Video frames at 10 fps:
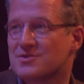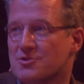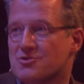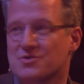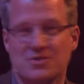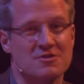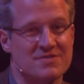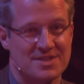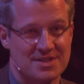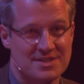social
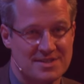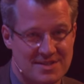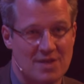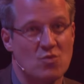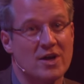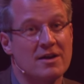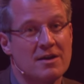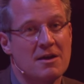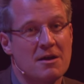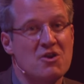services somewhere.
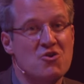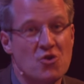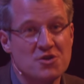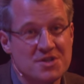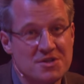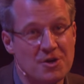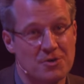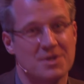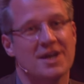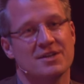Not in your
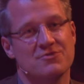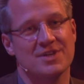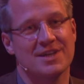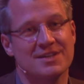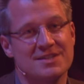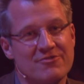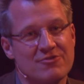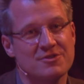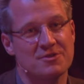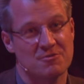own country, in a
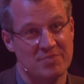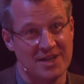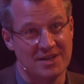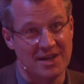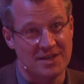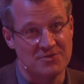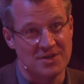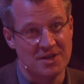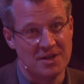different European country.